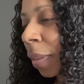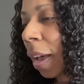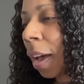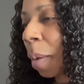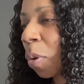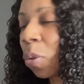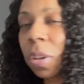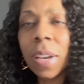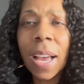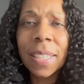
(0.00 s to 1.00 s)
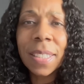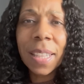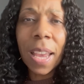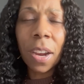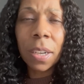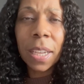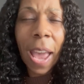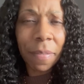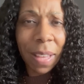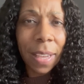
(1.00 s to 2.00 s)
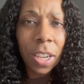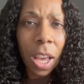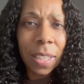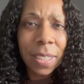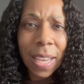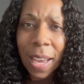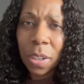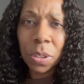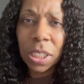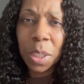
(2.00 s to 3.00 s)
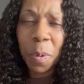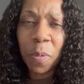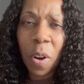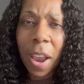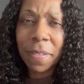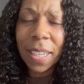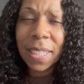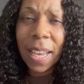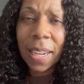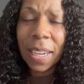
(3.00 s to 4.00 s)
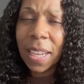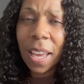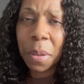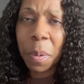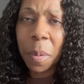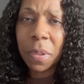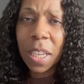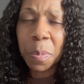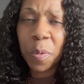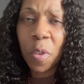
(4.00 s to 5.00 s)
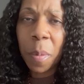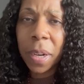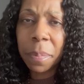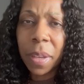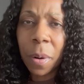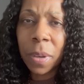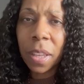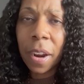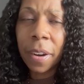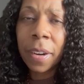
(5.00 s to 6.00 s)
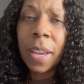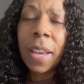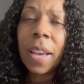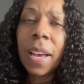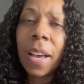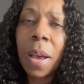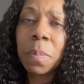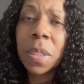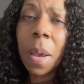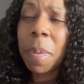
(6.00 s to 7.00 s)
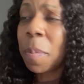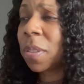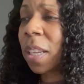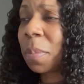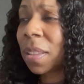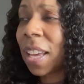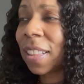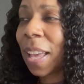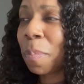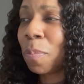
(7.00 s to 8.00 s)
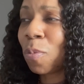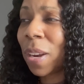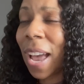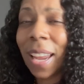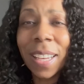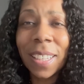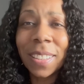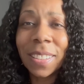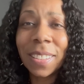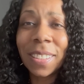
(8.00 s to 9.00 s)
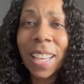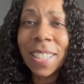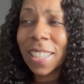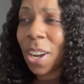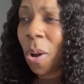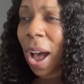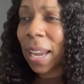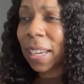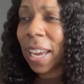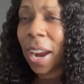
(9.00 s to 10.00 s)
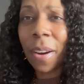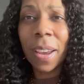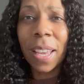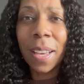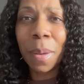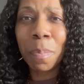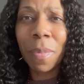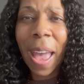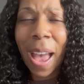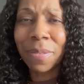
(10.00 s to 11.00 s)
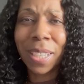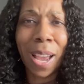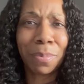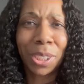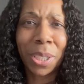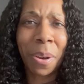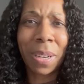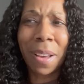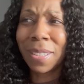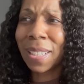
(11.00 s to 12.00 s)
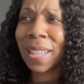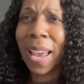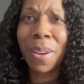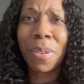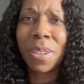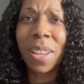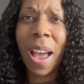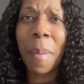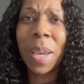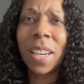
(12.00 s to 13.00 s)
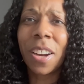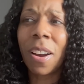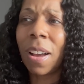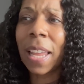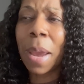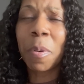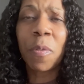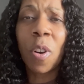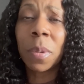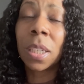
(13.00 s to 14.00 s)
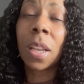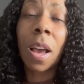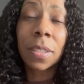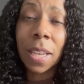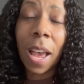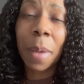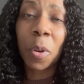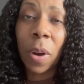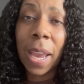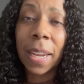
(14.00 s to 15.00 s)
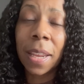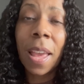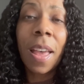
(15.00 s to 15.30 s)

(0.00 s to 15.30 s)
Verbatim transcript: Um, who do you guys think? Or did, have they said who she's performing? Have they said any other people that's performing up there with her? Um, some people seem to think that Rihanna doesn't know how to carry a halftime show. And I was just like, I mean, the girl ain't performed in a long time, granted,